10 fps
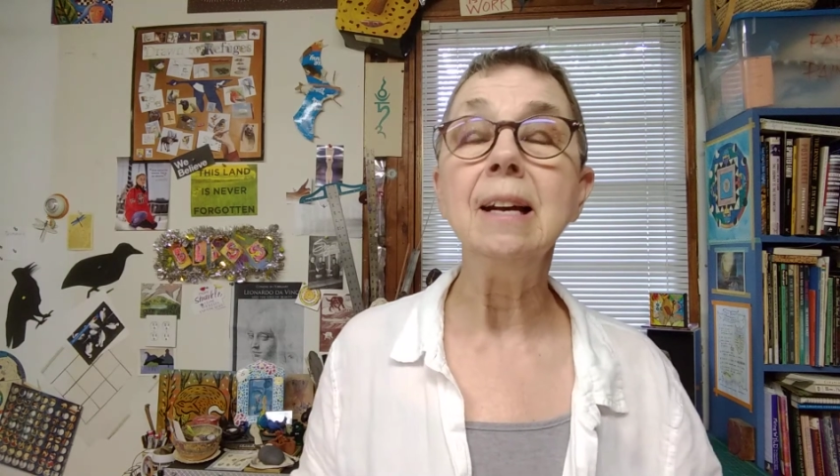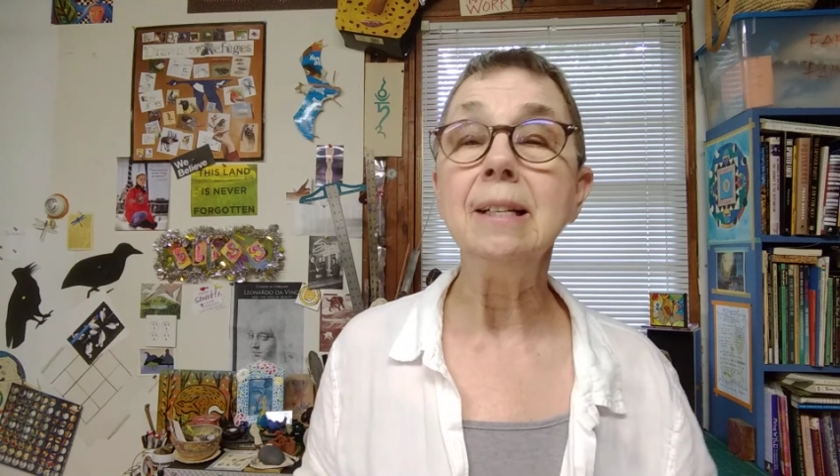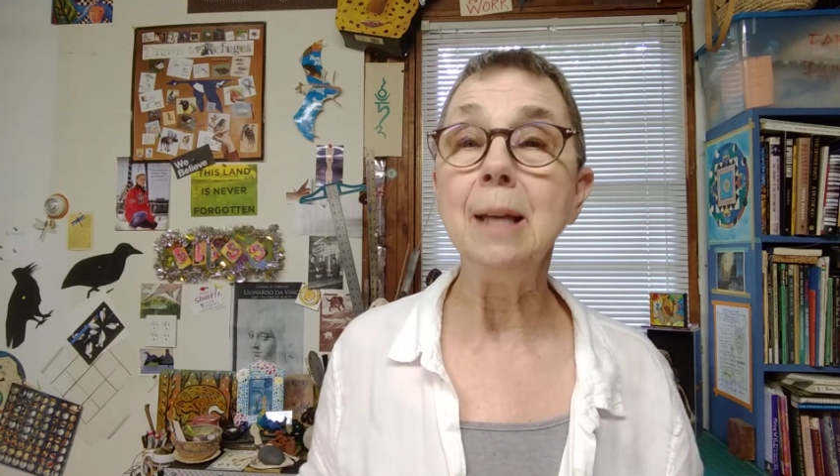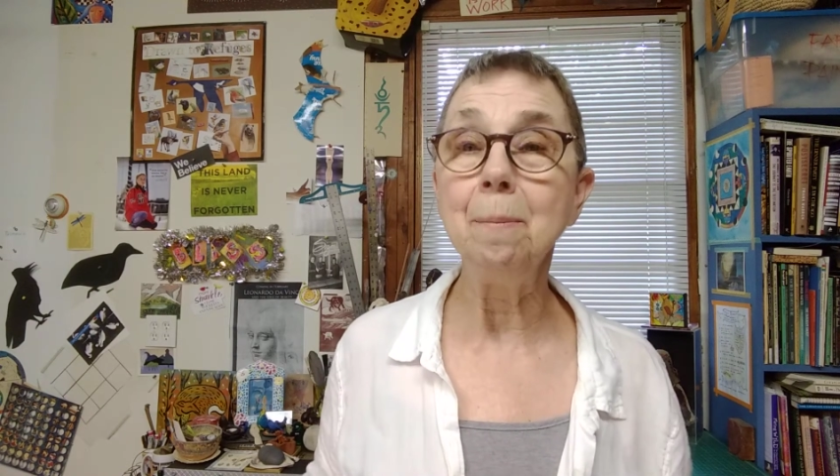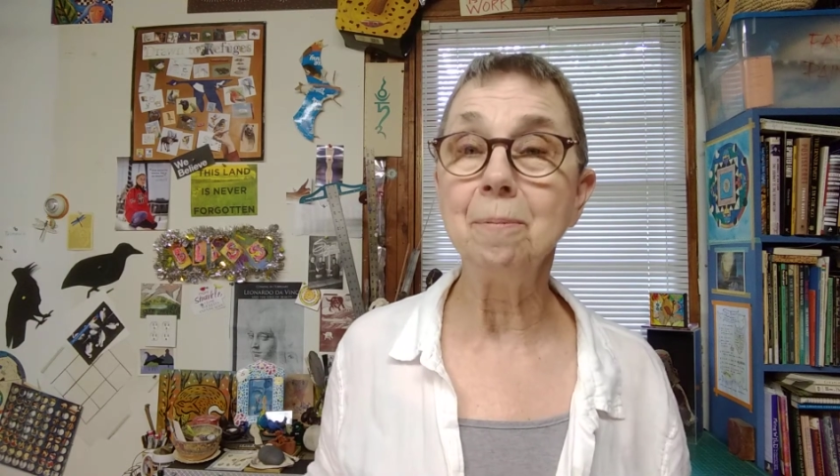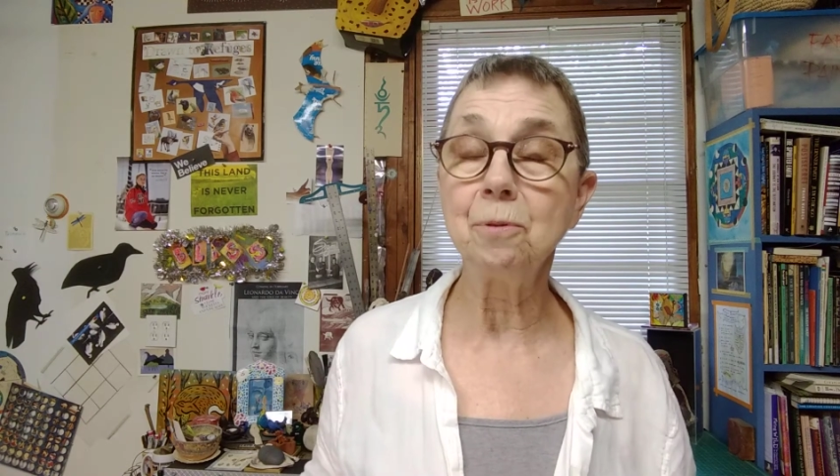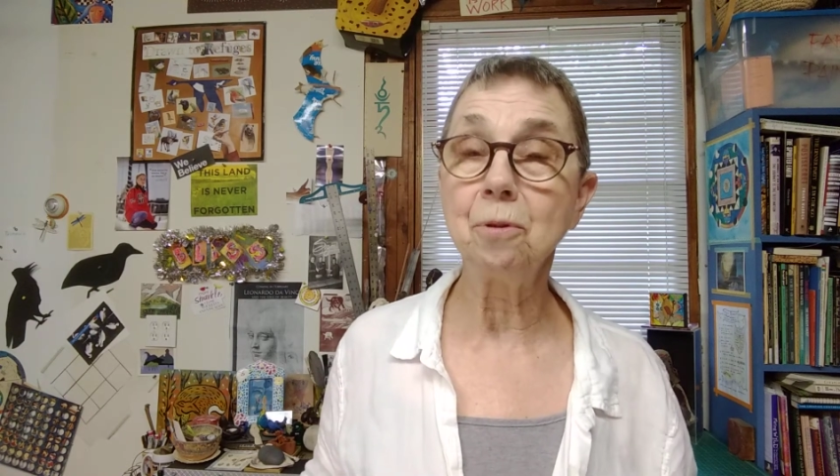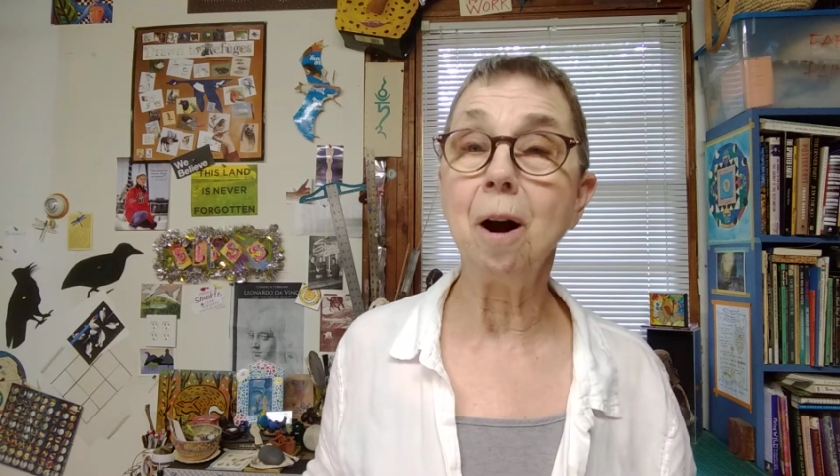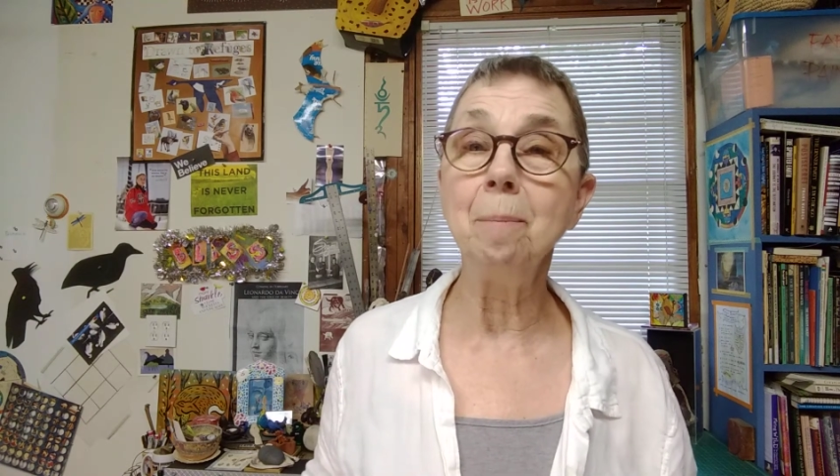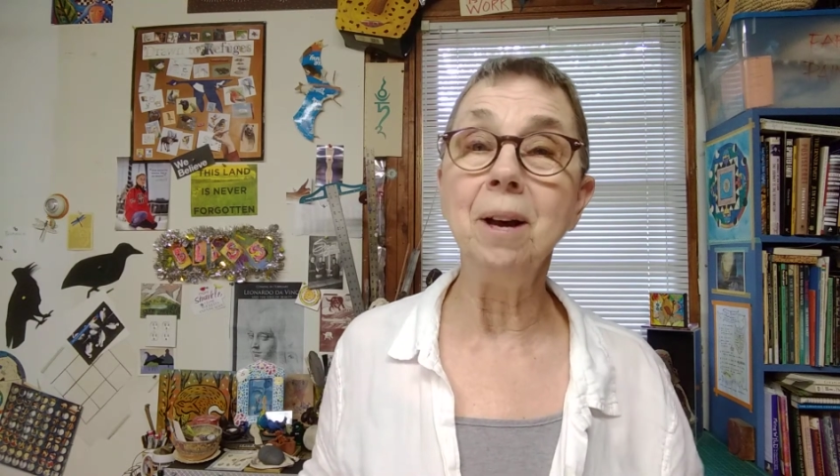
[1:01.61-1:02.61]
deep
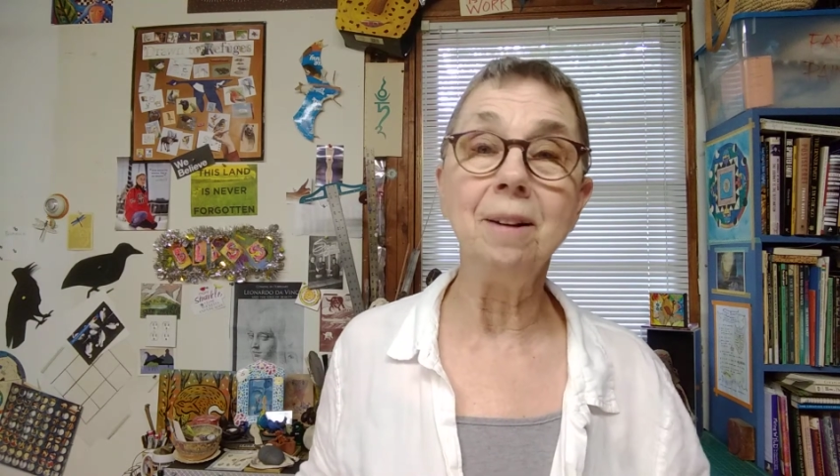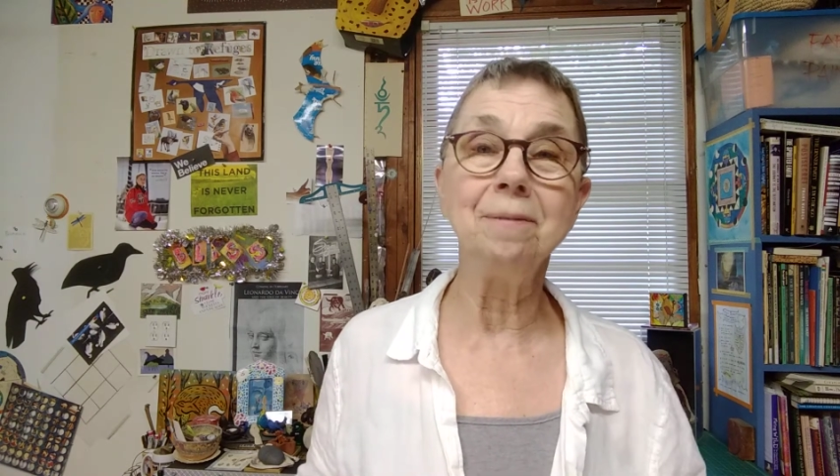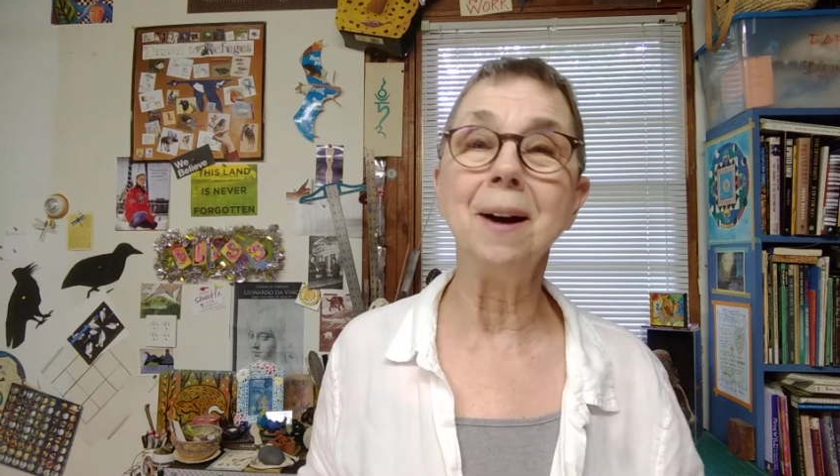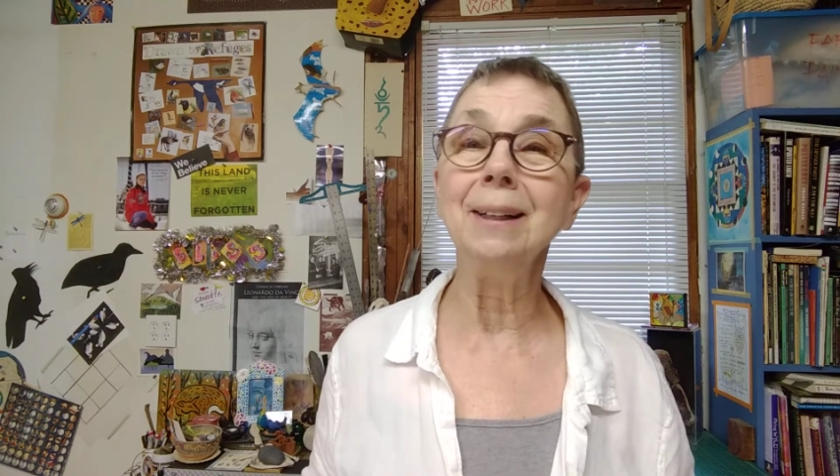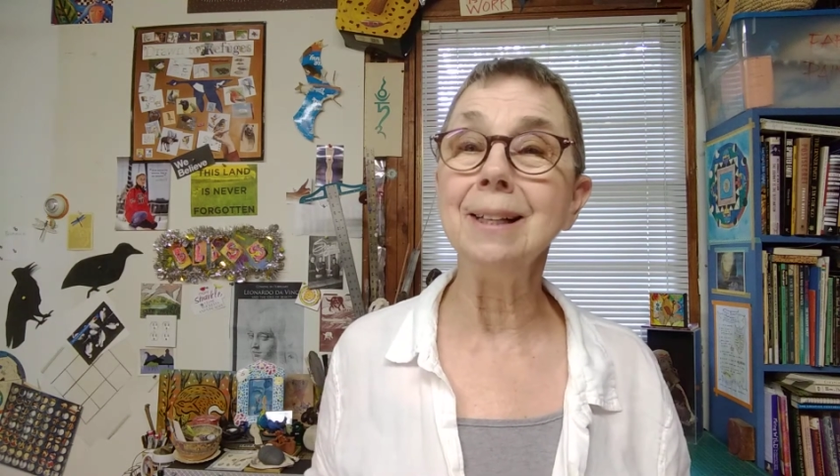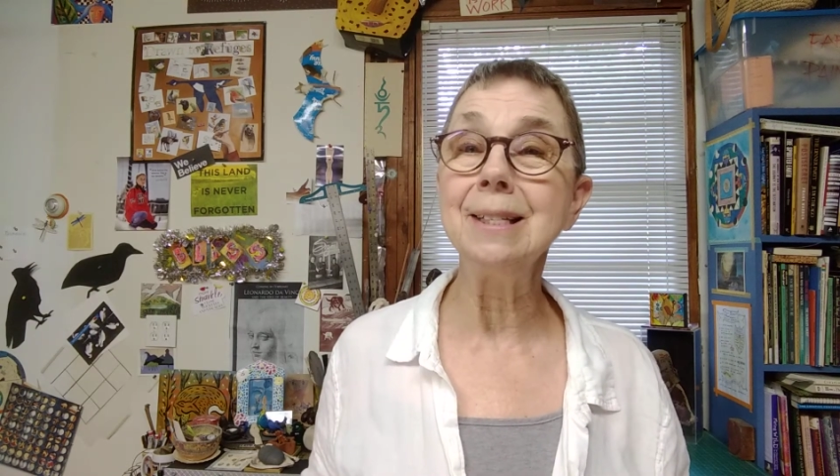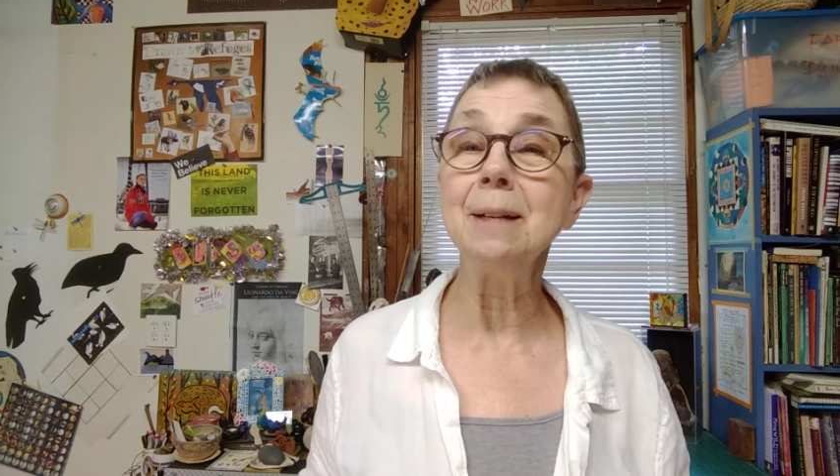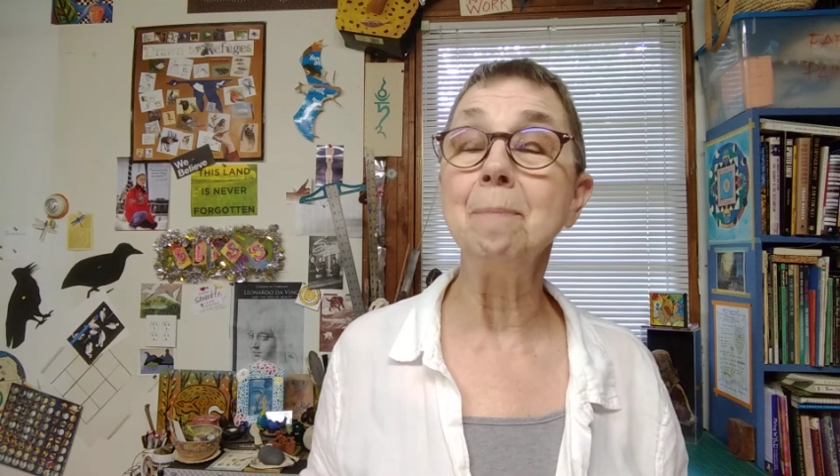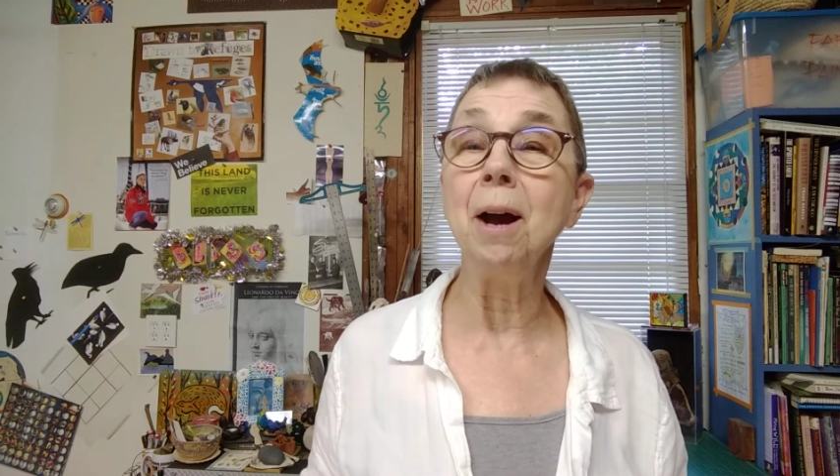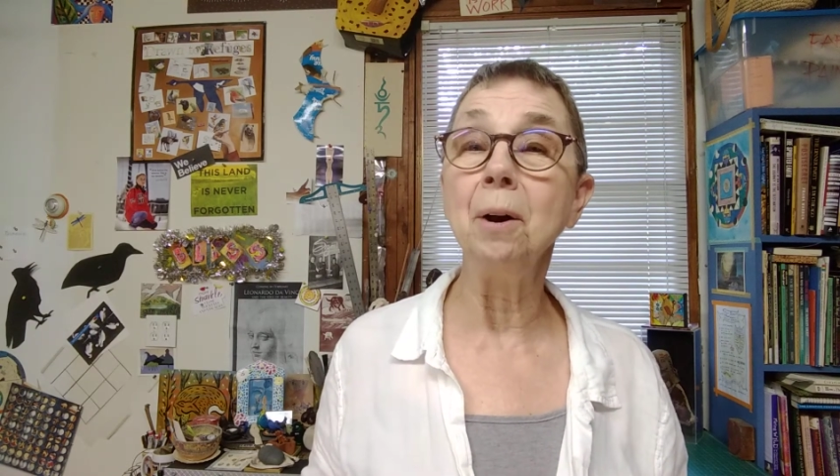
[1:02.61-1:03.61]
trauma and violence
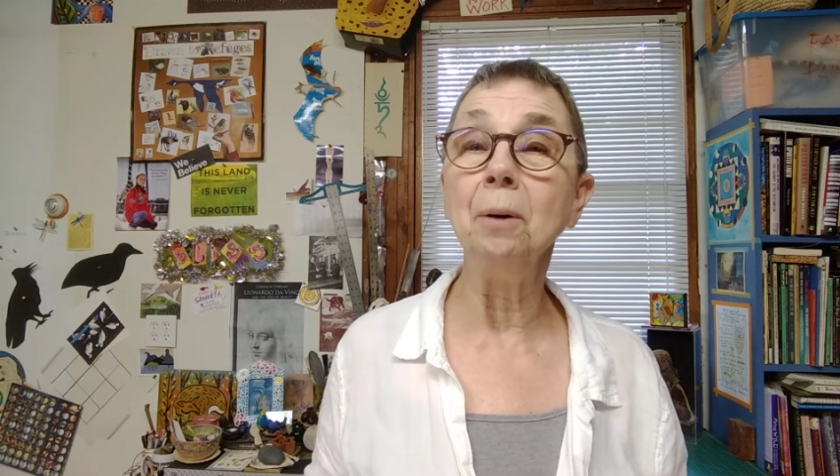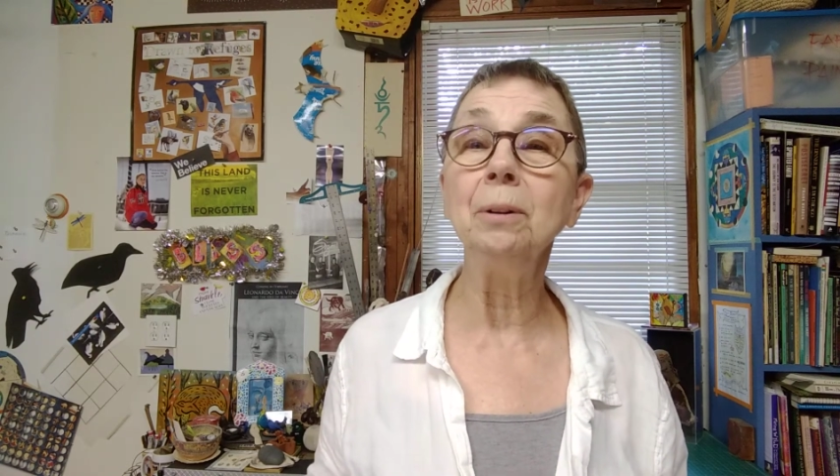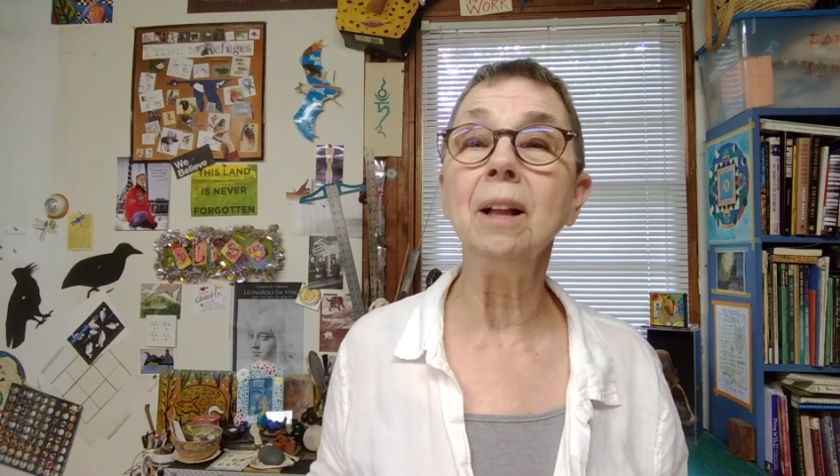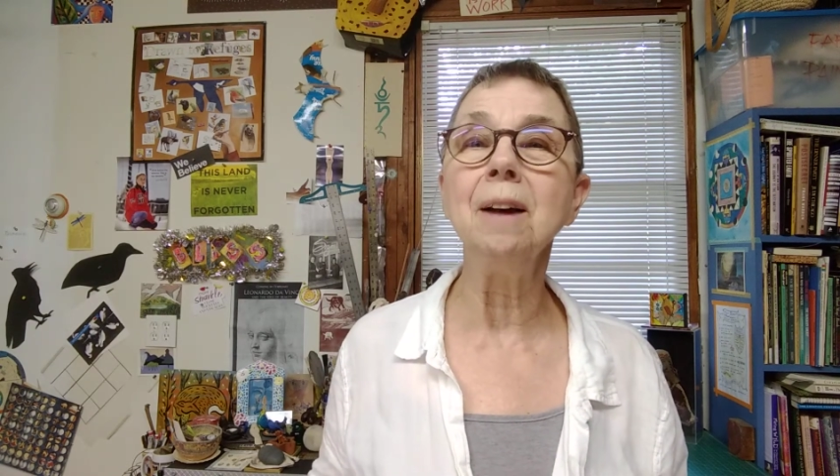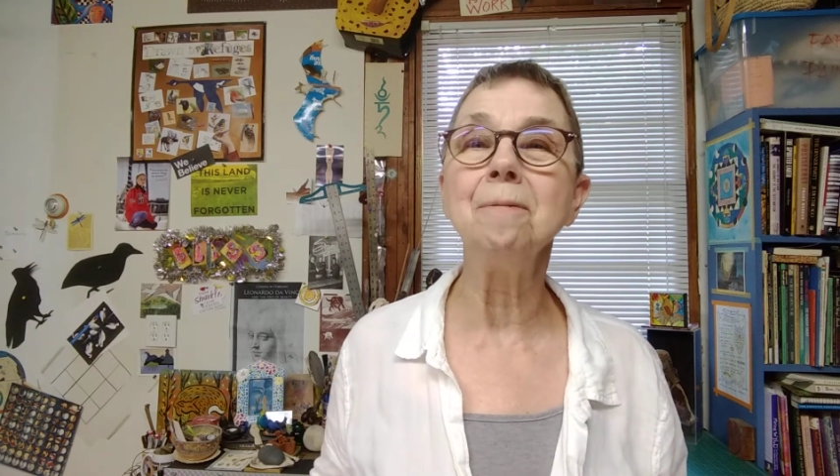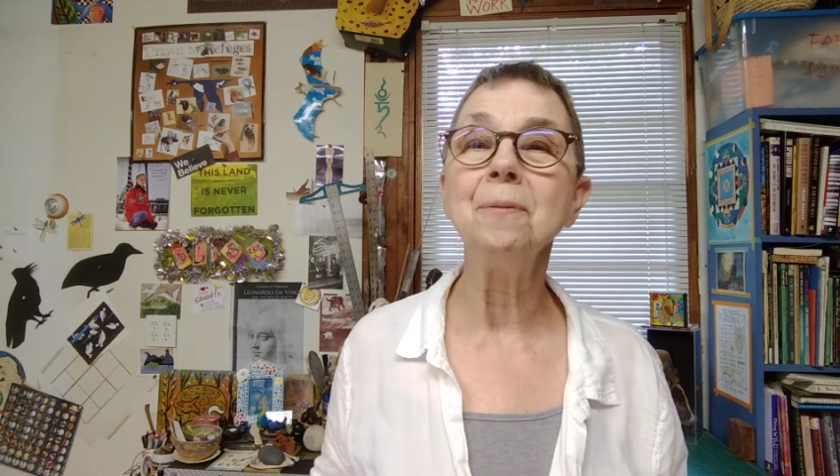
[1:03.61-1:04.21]
in my own life